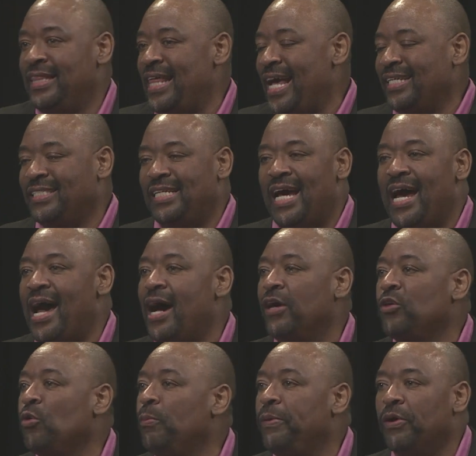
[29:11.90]
that's not how
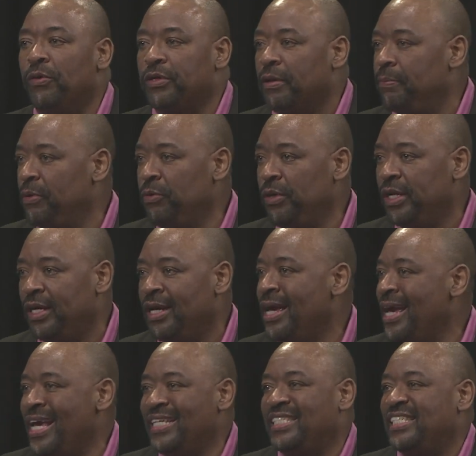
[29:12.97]
you build community.
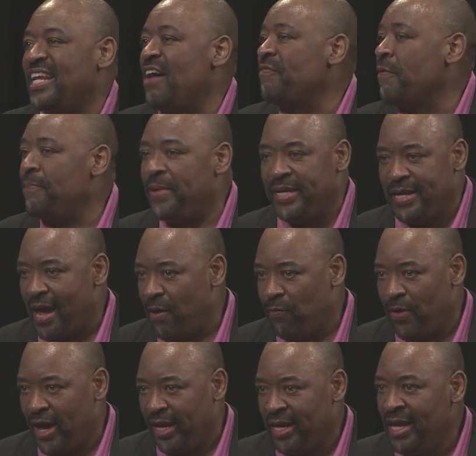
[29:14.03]
It's never been that
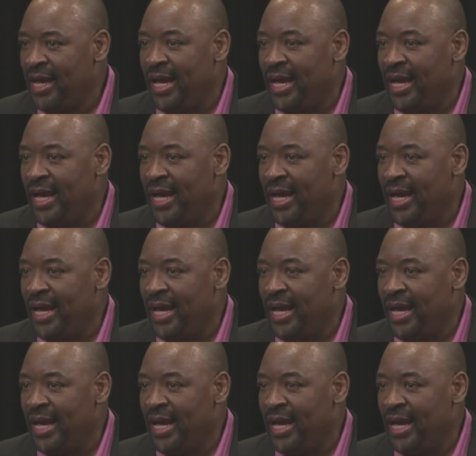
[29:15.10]
way.